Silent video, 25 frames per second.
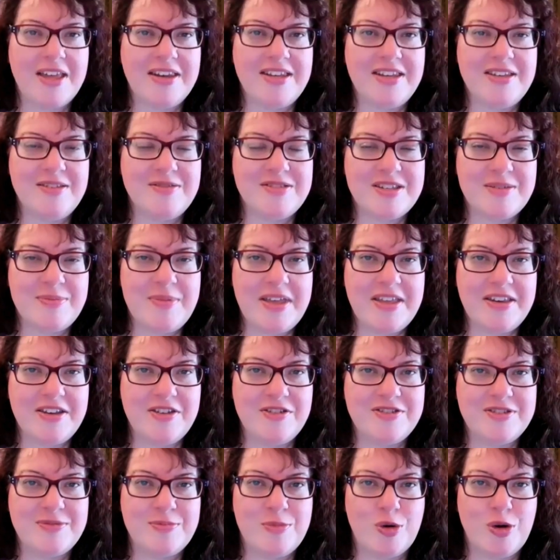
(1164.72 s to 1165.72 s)
not eat
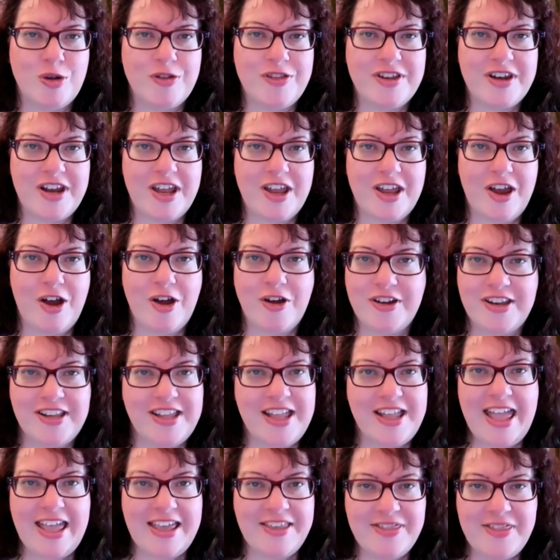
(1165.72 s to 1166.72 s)
tomatoes more than I
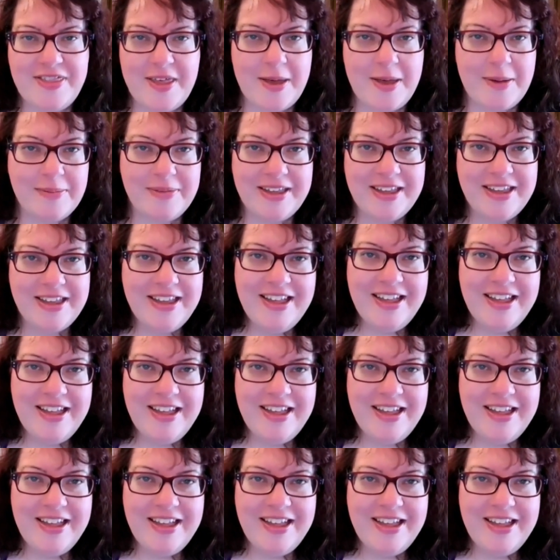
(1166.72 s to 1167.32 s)
already hate them.